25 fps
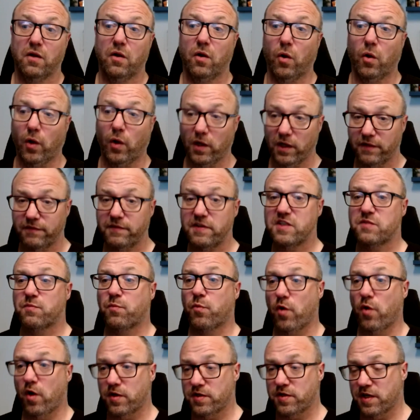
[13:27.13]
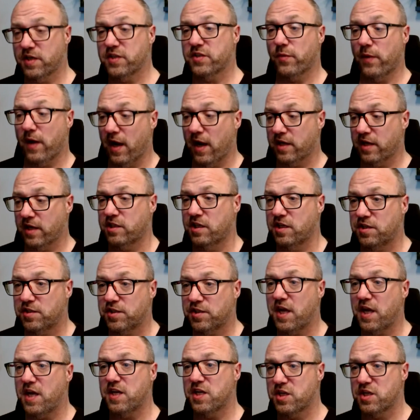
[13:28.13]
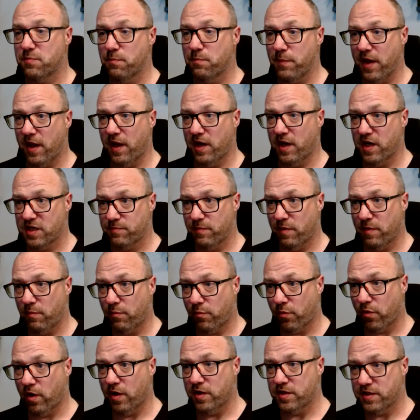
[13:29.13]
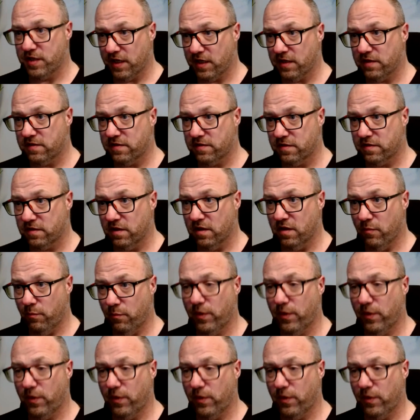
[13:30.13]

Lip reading: All of these projects are actually change management projects,